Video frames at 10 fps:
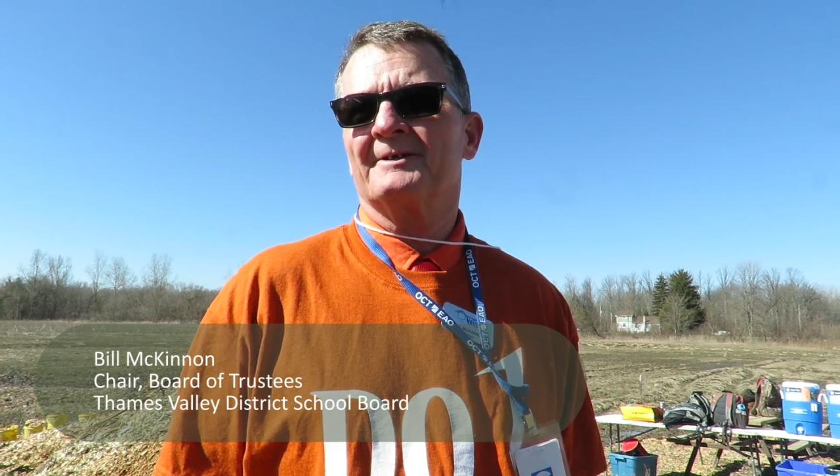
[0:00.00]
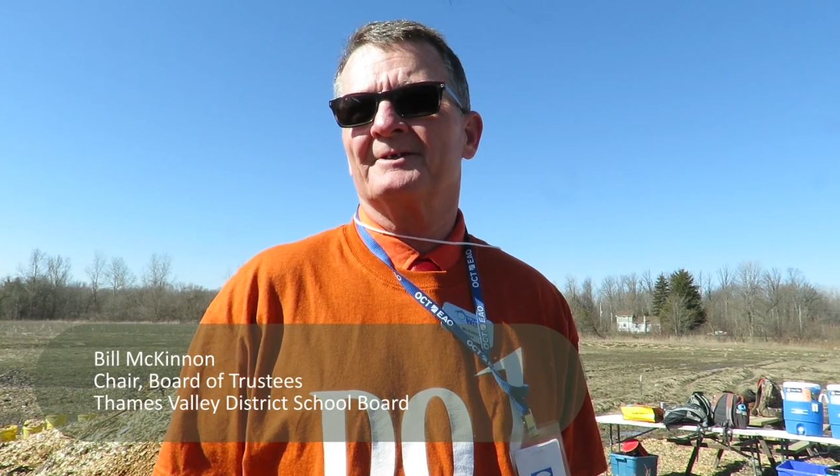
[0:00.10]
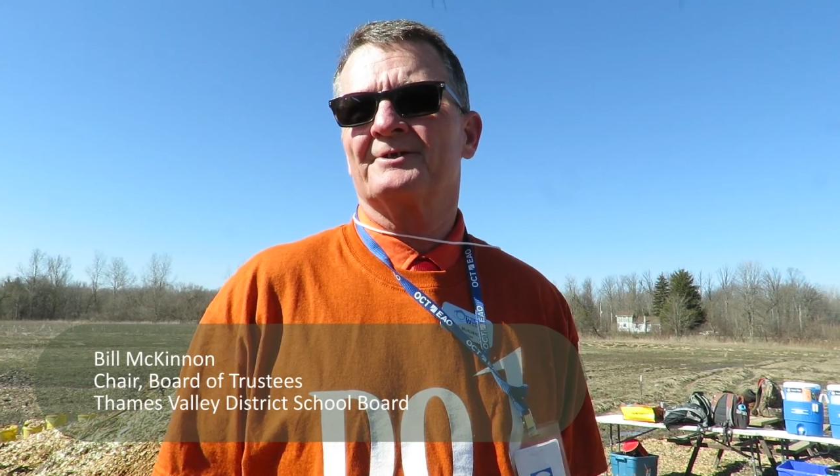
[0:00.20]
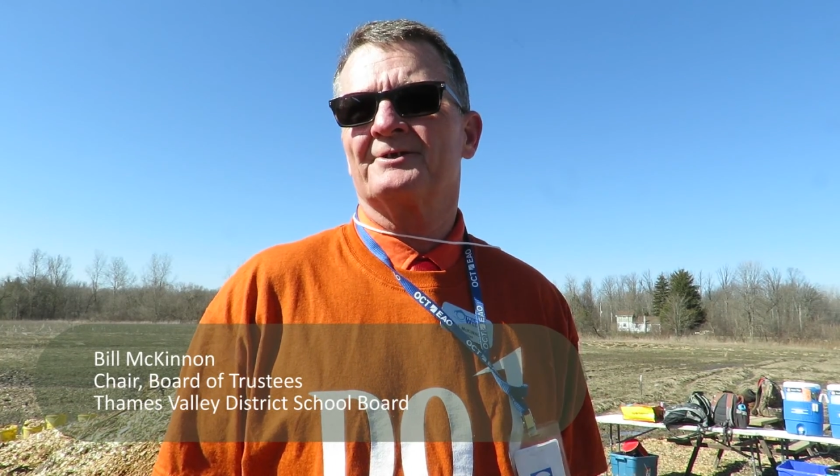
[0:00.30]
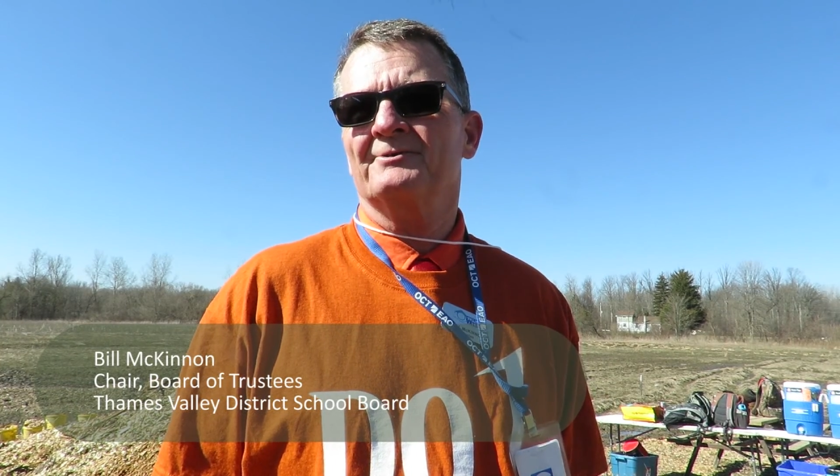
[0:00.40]

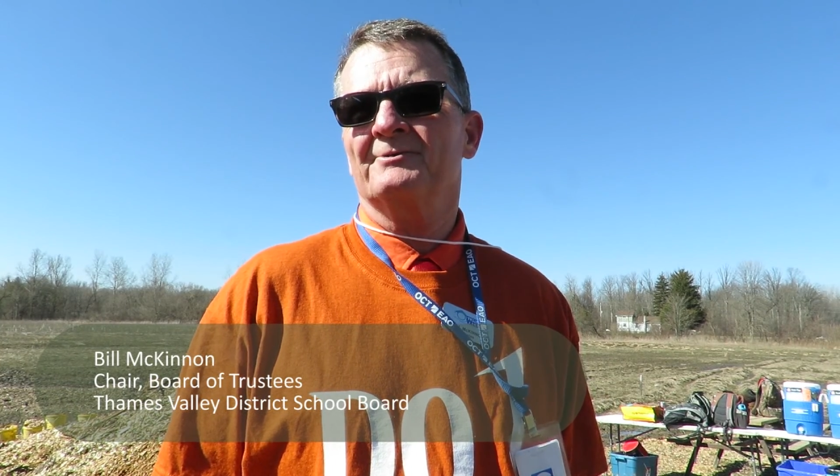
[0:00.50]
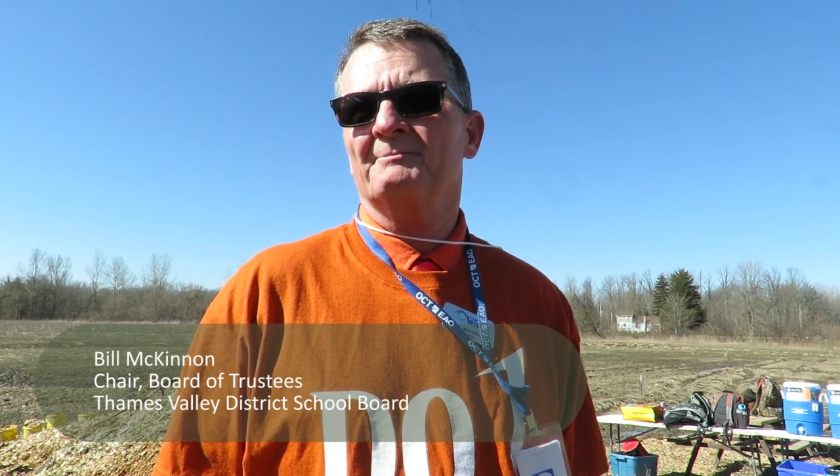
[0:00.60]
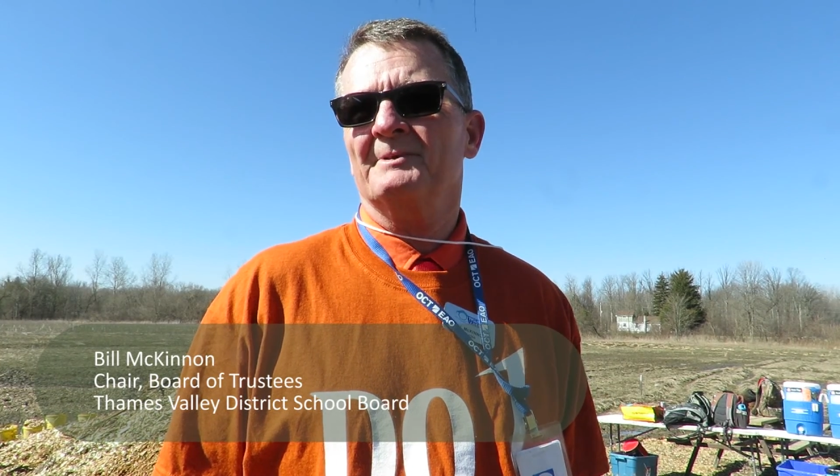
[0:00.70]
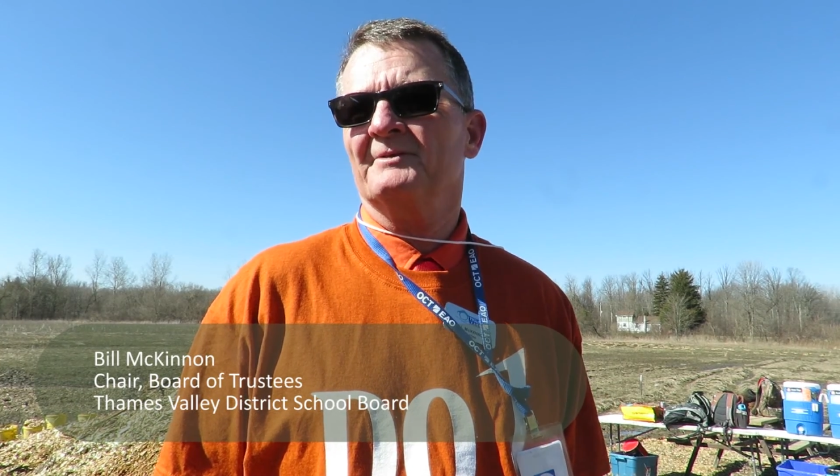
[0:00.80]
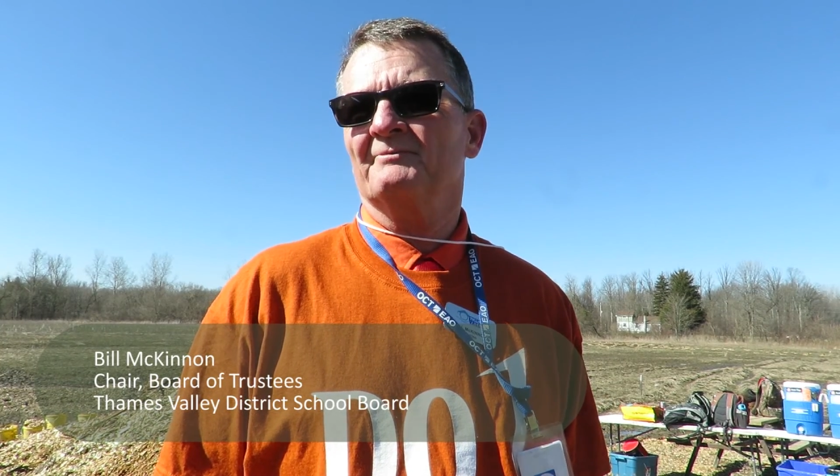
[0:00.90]
kids to
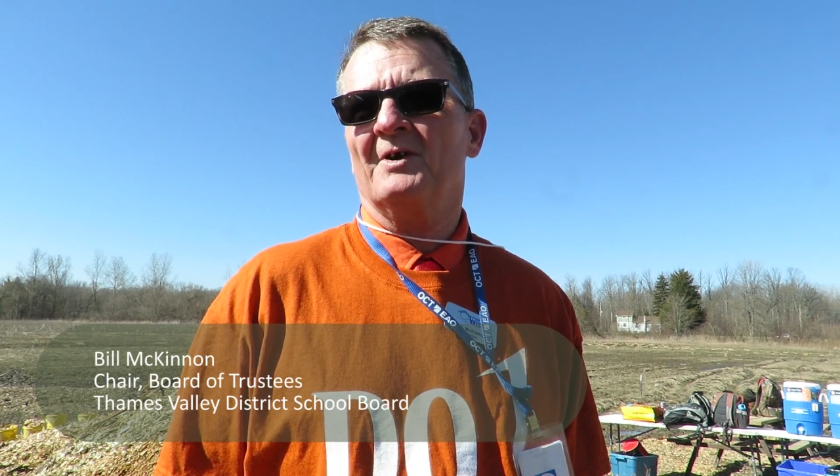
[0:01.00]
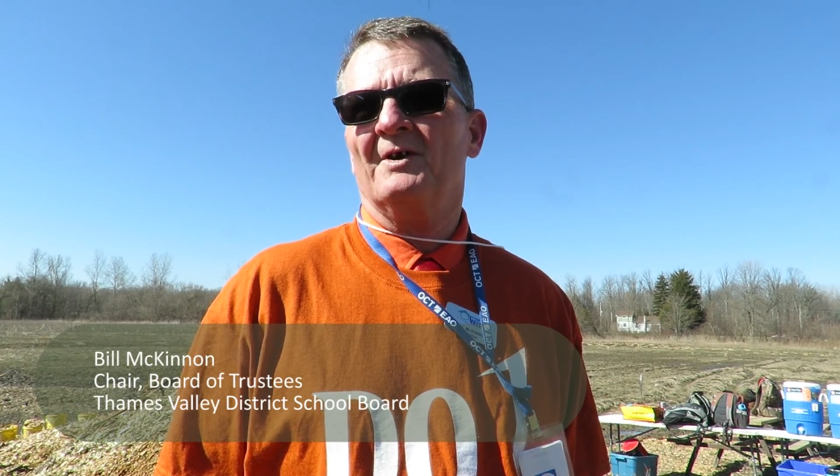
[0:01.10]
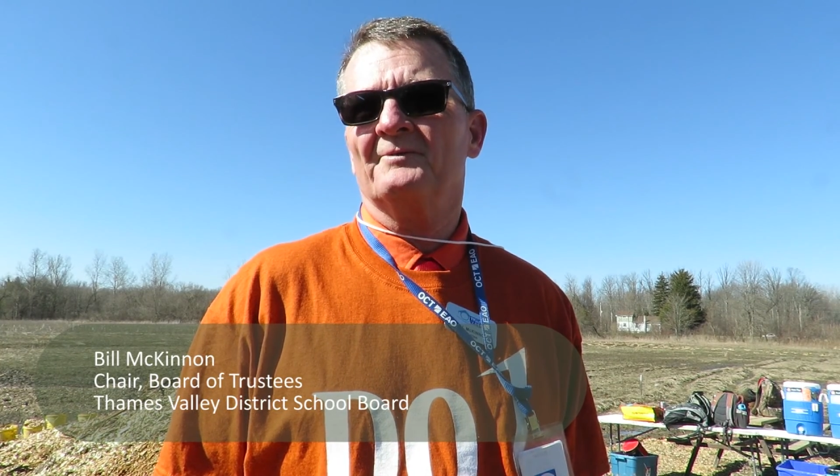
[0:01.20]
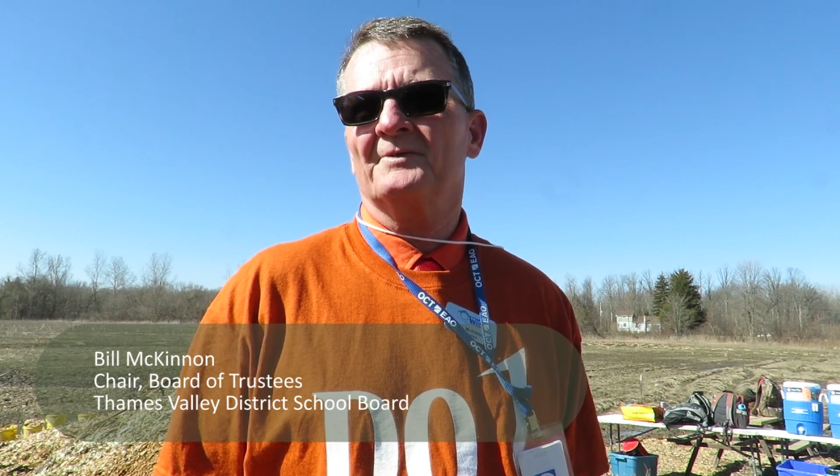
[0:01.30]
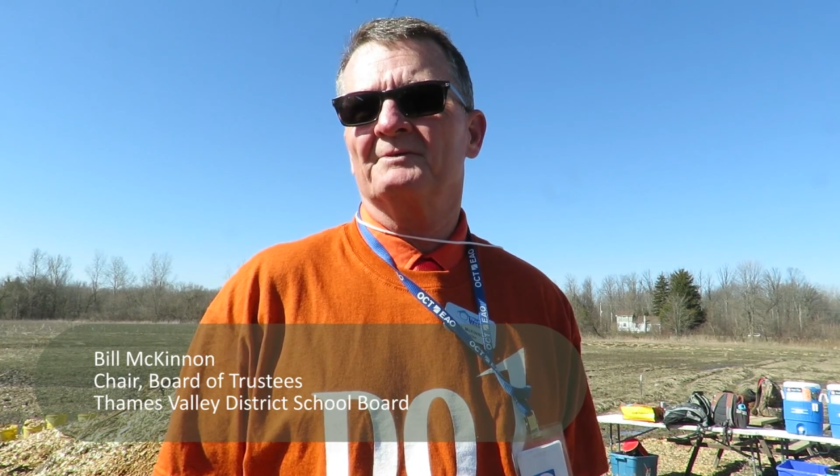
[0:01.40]
be
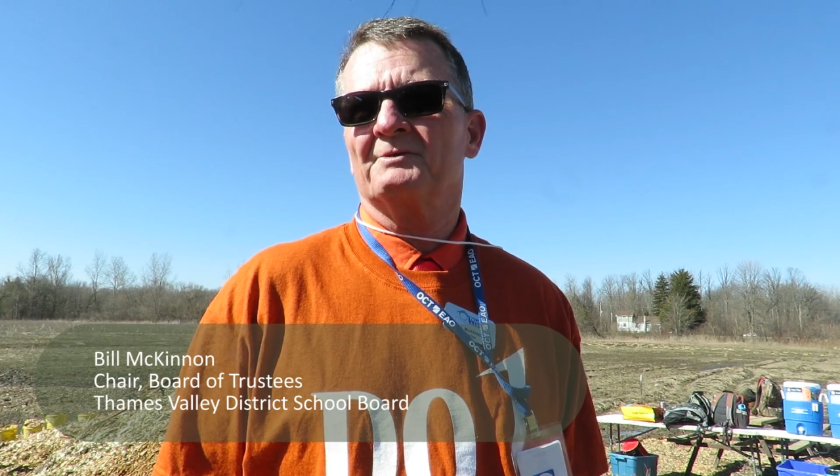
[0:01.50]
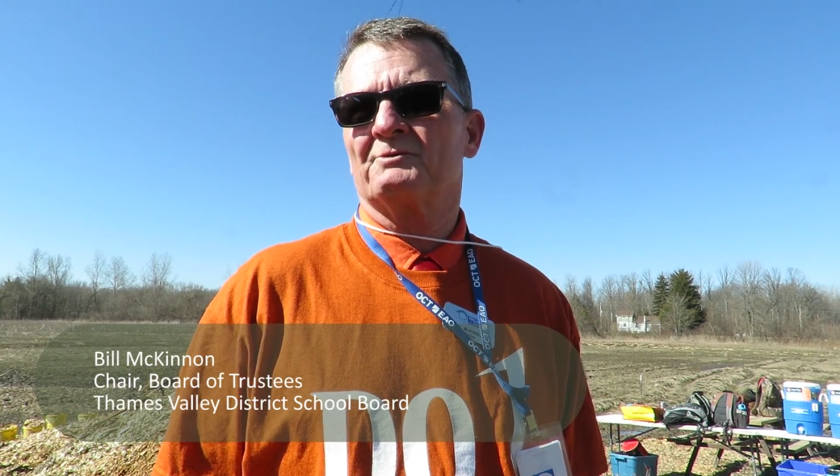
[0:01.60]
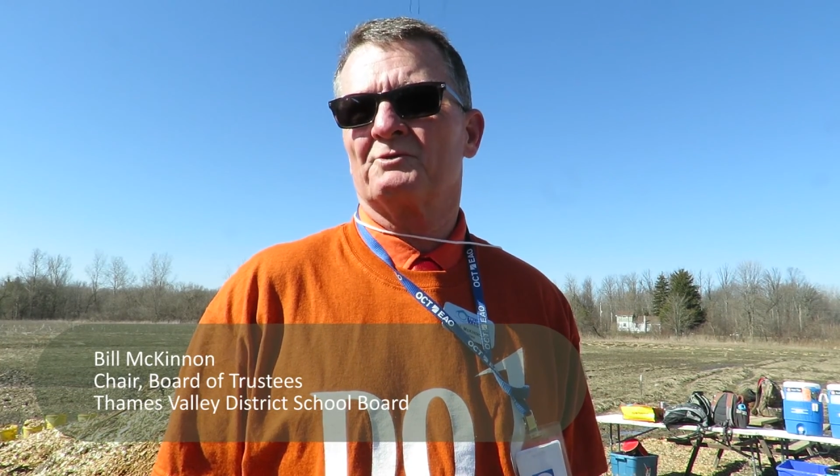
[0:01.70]
involved in